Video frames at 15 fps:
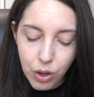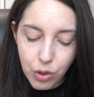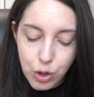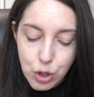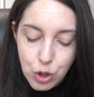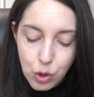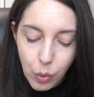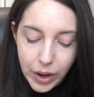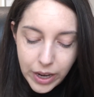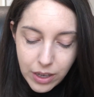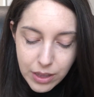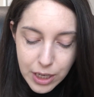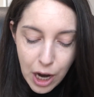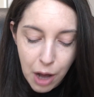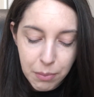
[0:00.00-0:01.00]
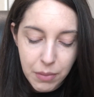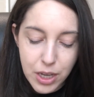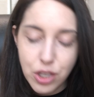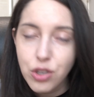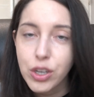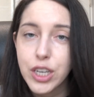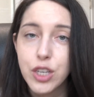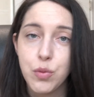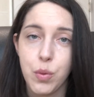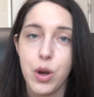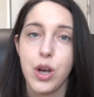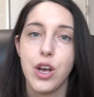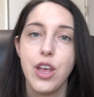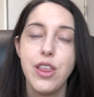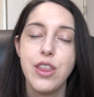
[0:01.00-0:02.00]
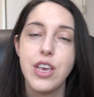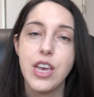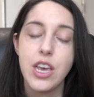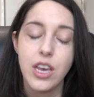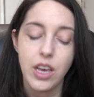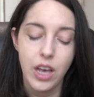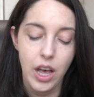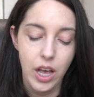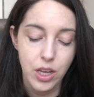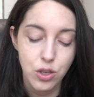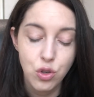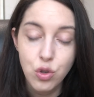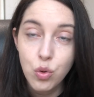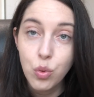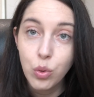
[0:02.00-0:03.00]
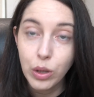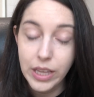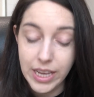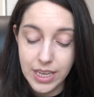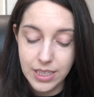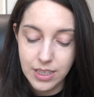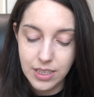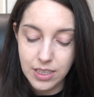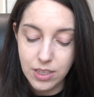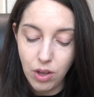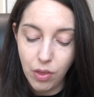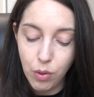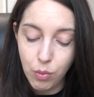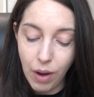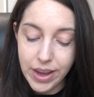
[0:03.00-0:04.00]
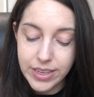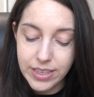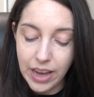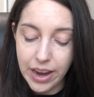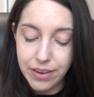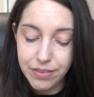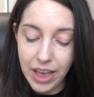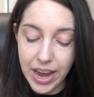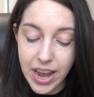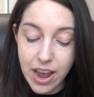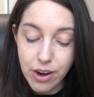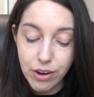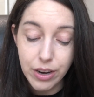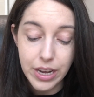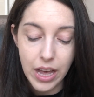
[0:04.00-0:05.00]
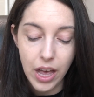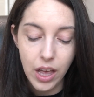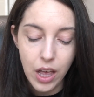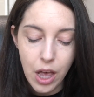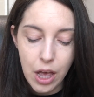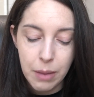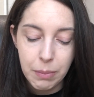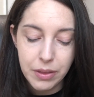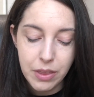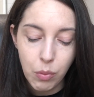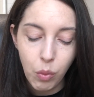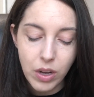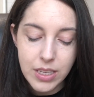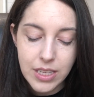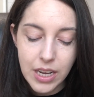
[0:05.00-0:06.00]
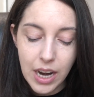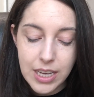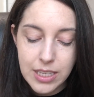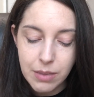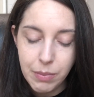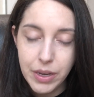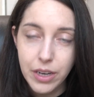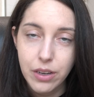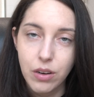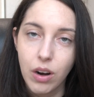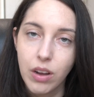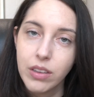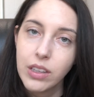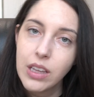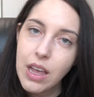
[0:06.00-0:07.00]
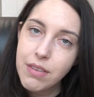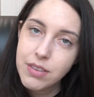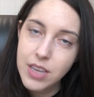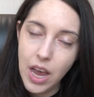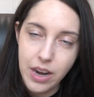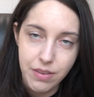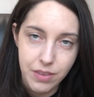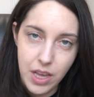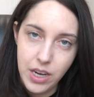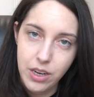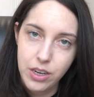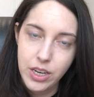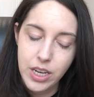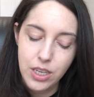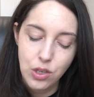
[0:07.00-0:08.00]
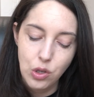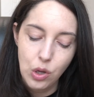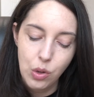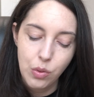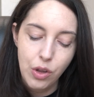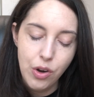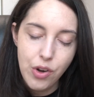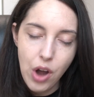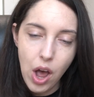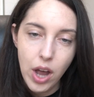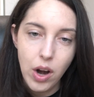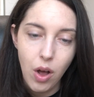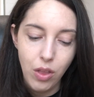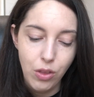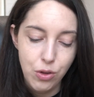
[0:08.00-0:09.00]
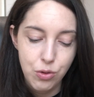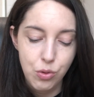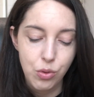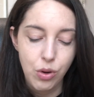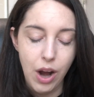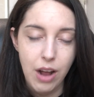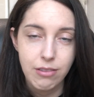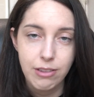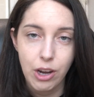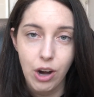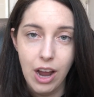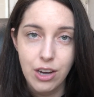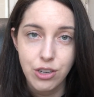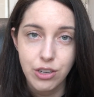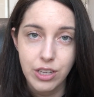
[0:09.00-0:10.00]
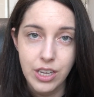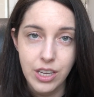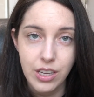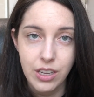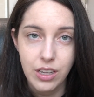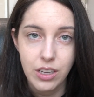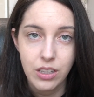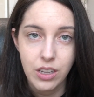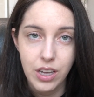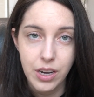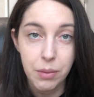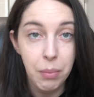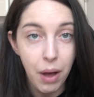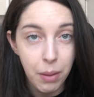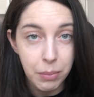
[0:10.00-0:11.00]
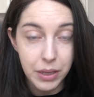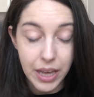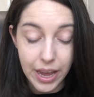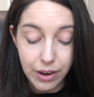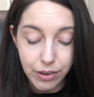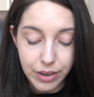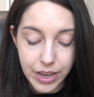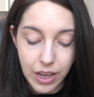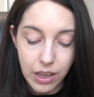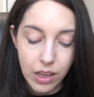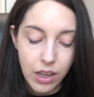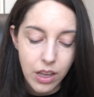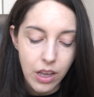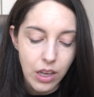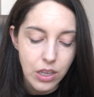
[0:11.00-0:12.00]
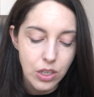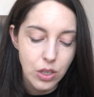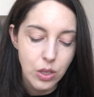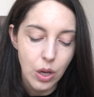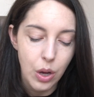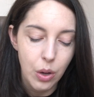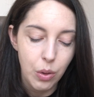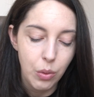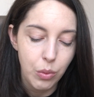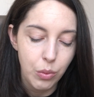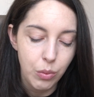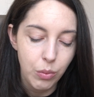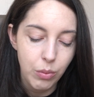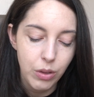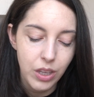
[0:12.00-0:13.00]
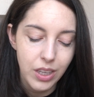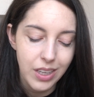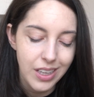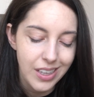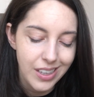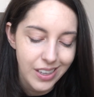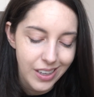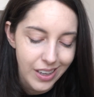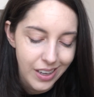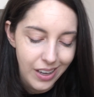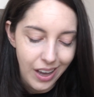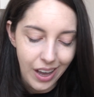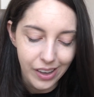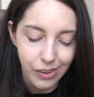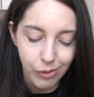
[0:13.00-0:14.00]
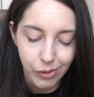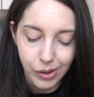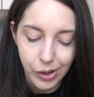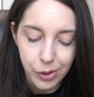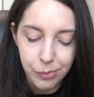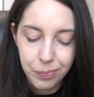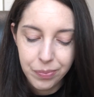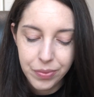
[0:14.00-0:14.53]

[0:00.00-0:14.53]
the square at the top of my screen is where the uh, school is. It's on the right side of that area. But the ones that I submitted are on the left side of that area. So they're not on the school grounds. They're actually in a public area. So eh, I don't know.